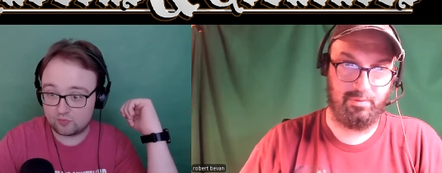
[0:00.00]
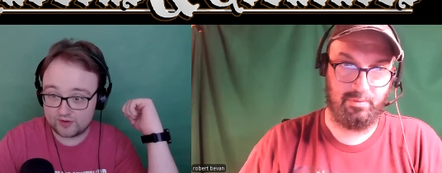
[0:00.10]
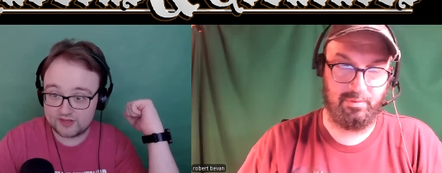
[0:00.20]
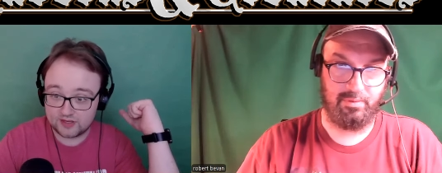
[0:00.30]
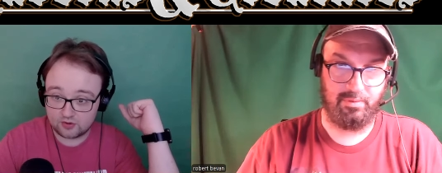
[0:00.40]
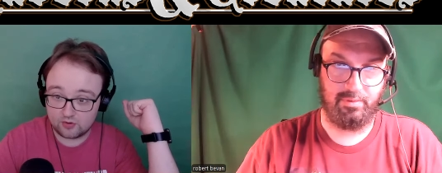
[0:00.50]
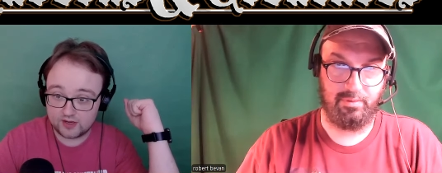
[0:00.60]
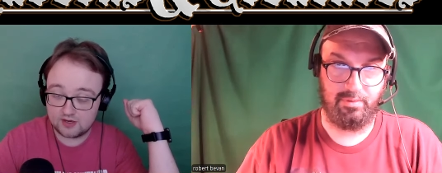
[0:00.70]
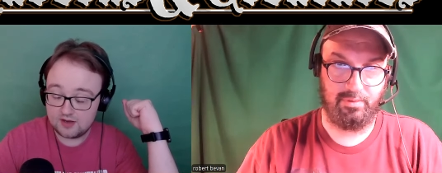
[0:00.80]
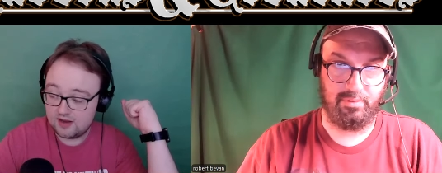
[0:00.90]
Speaker 1: really
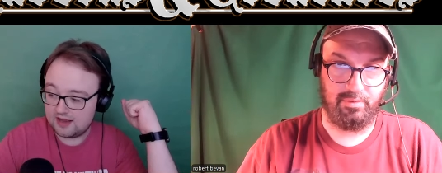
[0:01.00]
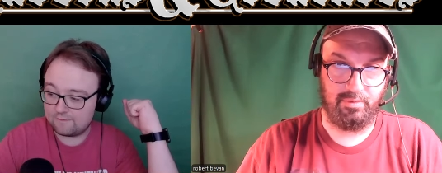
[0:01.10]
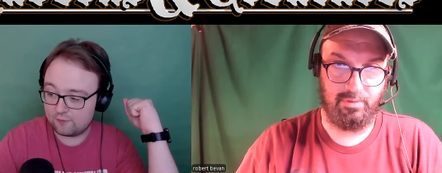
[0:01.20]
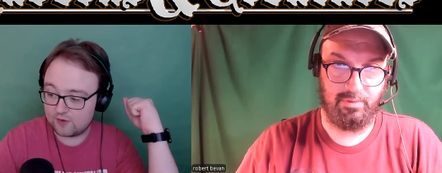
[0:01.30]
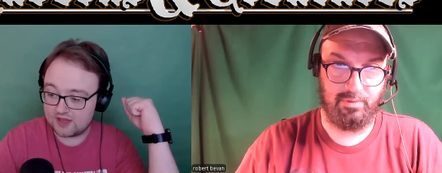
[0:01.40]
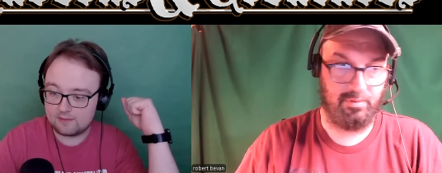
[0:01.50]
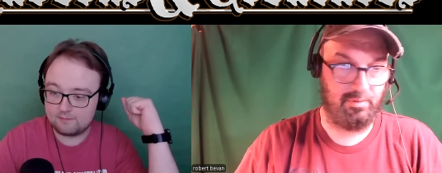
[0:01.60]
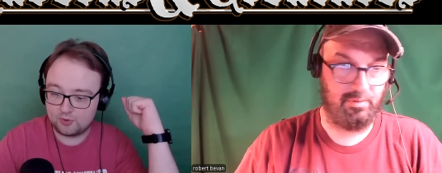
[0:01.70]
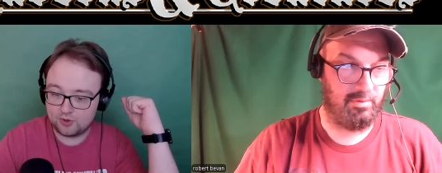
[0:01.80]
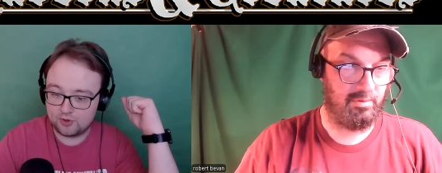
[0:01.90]
annoyed if we get
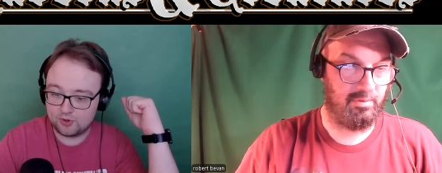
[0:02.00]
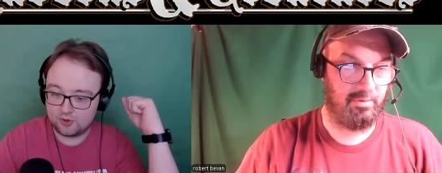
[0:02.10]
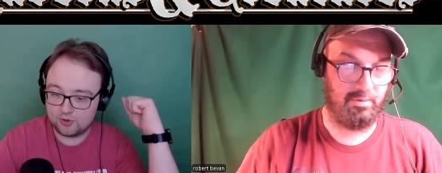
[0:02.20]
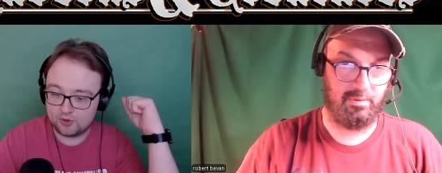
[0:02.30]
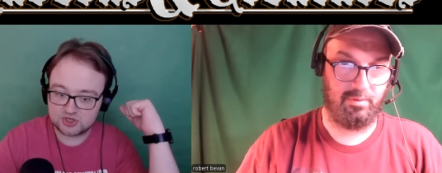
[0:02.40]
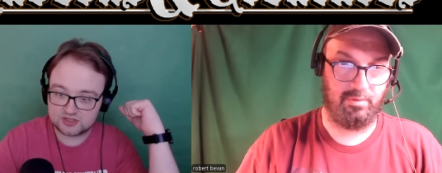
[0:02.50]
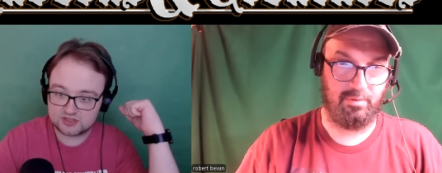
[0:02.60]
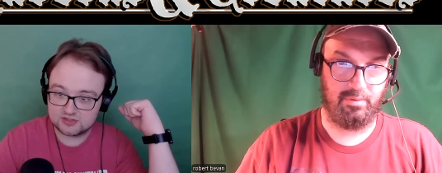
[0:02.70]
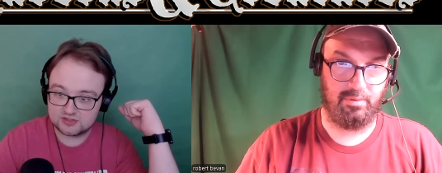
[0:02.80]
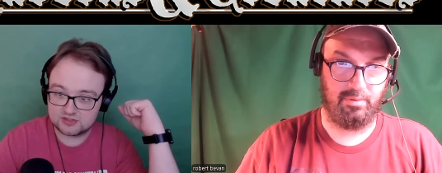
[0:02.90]
a book that is
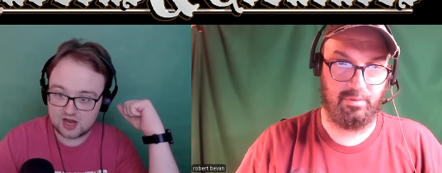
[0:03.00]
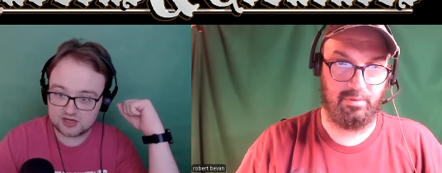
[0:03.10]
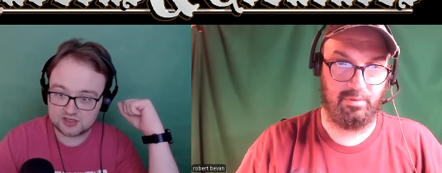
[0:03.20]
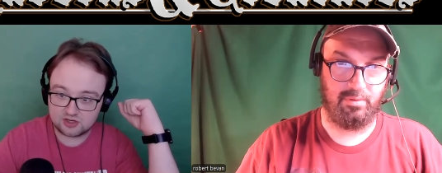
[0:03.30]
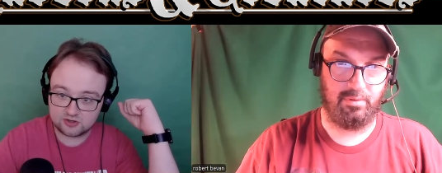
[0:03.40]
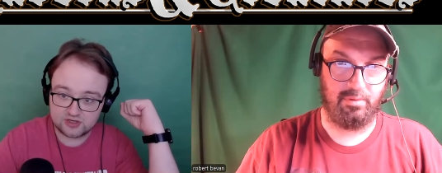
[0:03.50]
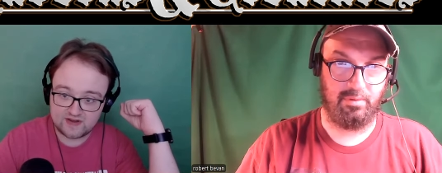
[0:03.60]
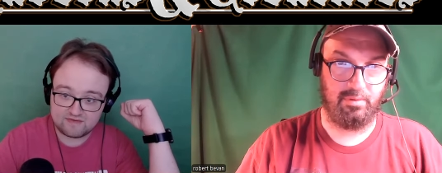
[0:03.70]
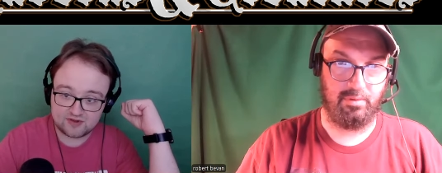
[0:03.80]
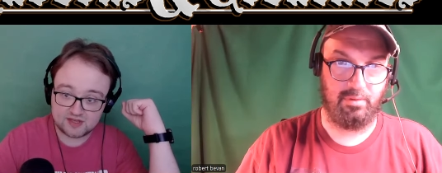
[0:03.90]
just Tasha's
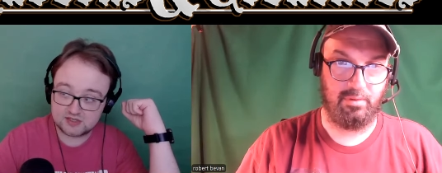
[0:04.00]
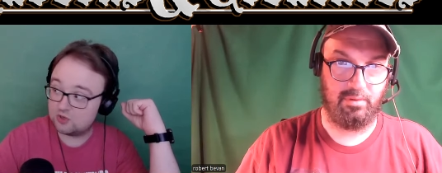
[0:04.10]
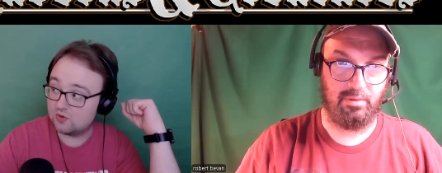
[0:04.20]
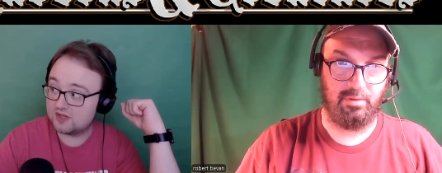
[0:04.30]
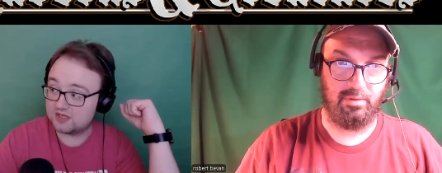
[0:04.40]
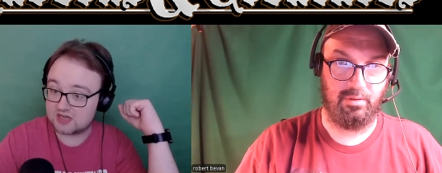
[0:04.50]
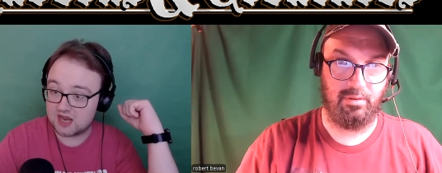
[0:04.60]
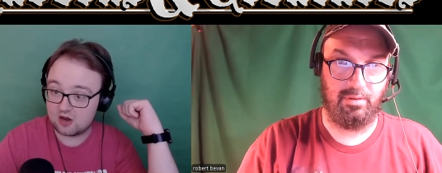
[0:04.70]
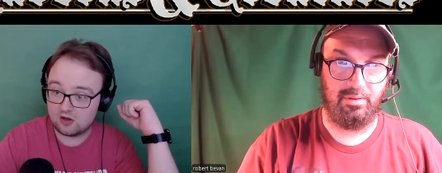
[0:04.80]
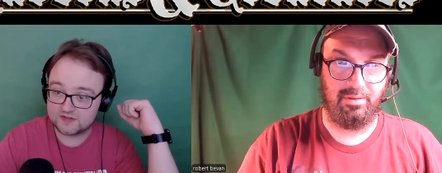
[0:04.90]
Cauldron of Everything too, and they just
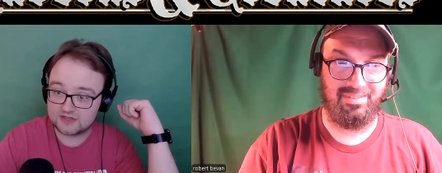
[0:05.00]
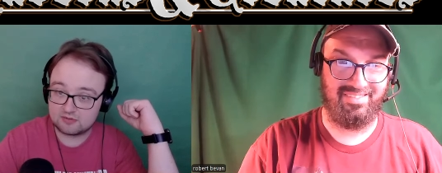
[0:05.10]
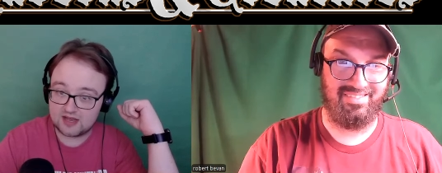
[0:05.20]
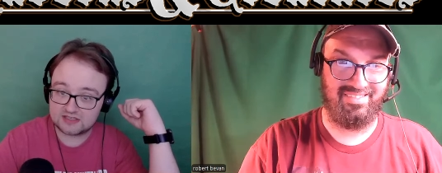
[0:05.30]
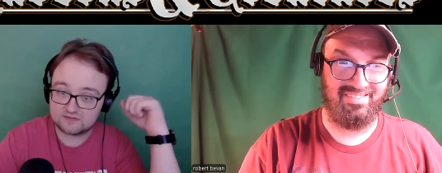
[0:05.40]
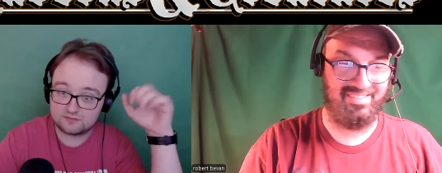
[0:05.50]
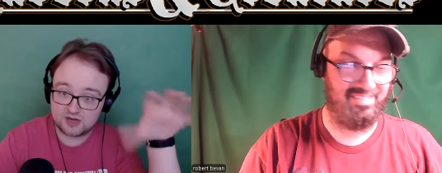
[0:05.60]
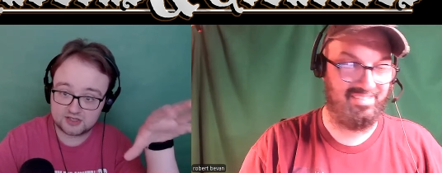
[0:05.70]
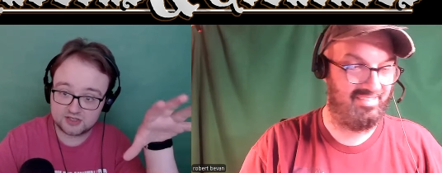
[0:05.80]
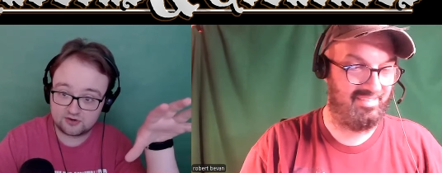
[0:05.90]
take all the subclasses from
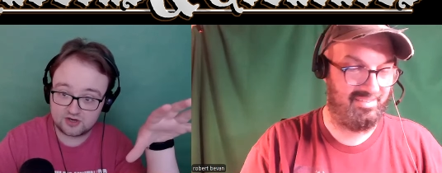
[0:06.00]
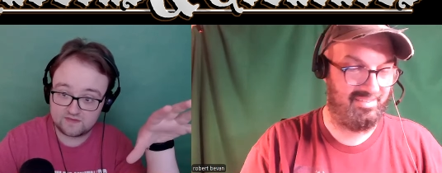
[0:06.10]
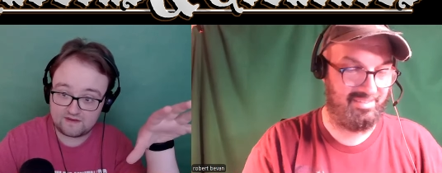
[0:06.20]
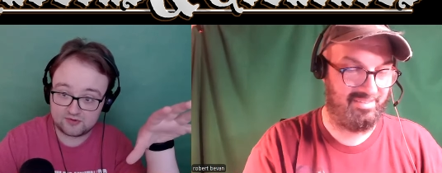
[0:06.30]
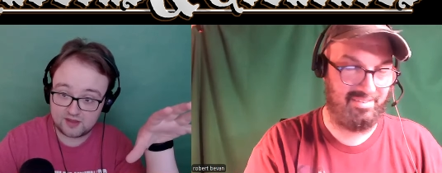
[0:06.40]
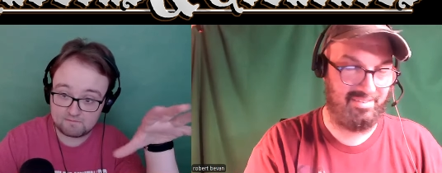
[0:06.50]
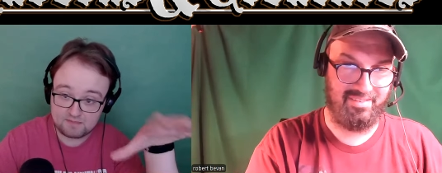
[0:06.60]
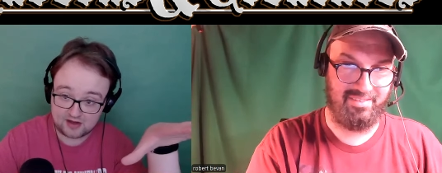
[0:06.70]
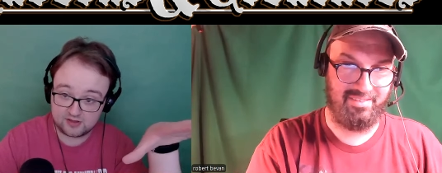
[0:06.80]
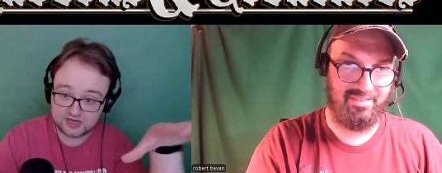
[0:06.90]
Tasha's Cauldron of Everything,
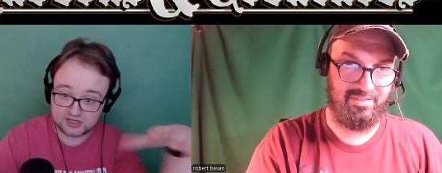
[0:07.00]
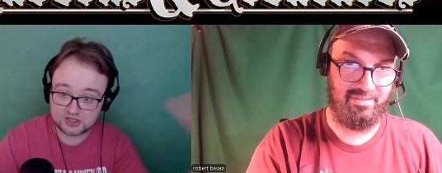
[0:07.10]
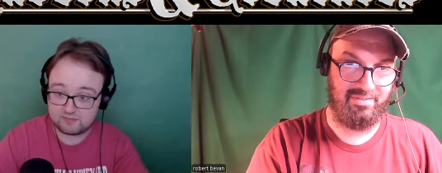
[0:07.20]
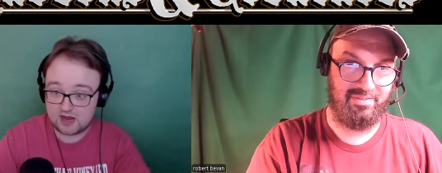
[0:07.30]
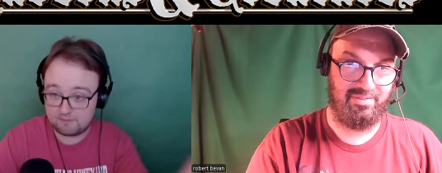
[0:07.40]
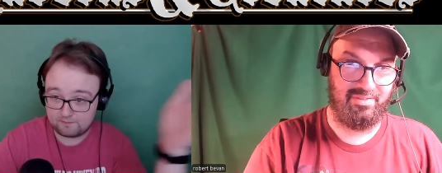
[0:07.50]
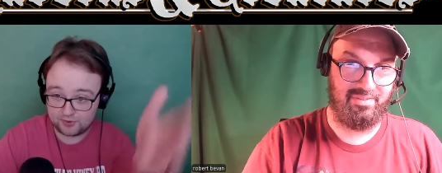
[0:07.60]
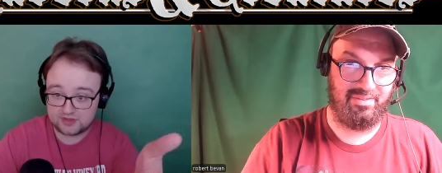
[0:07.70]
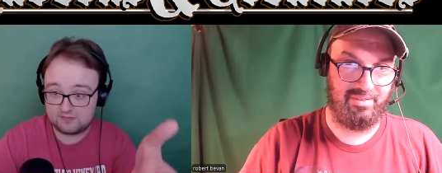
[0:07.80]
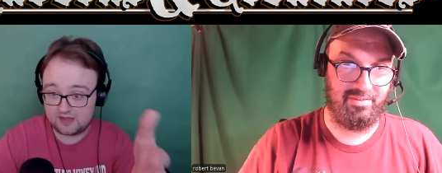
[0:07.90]
barely touch them, and
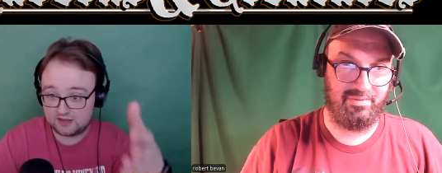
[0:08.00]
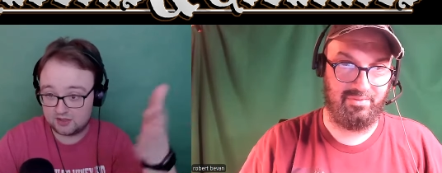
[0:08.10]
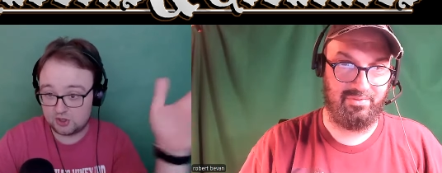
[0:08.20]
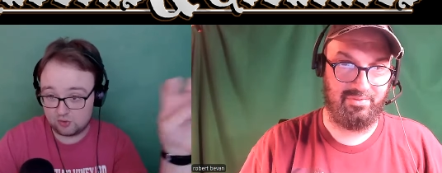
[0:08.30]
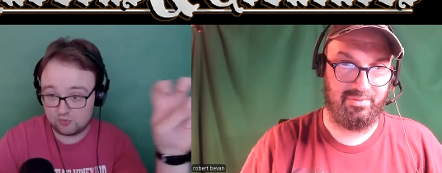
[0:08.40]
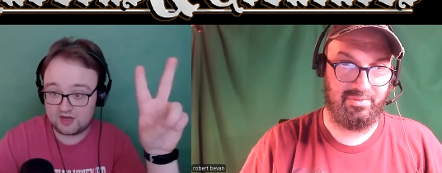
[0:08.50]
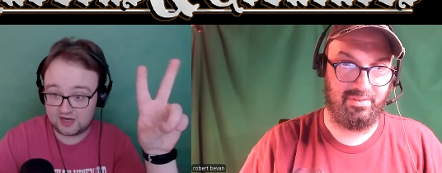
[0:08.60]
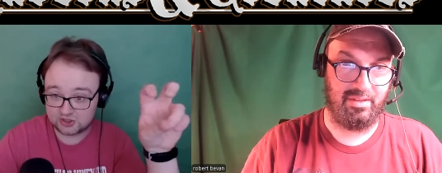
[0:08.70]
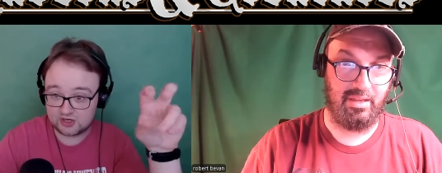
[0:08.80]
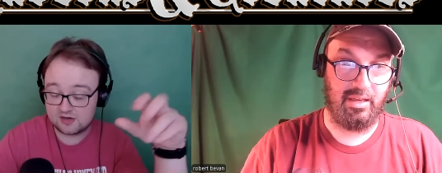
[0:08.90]
put them in the new
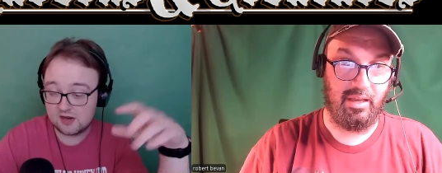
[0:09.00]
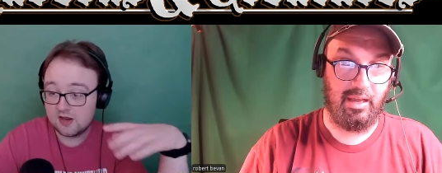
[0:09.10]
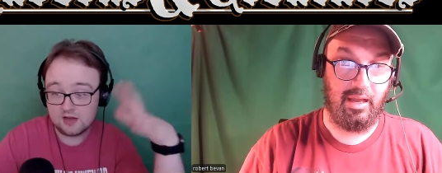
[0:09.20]
edition.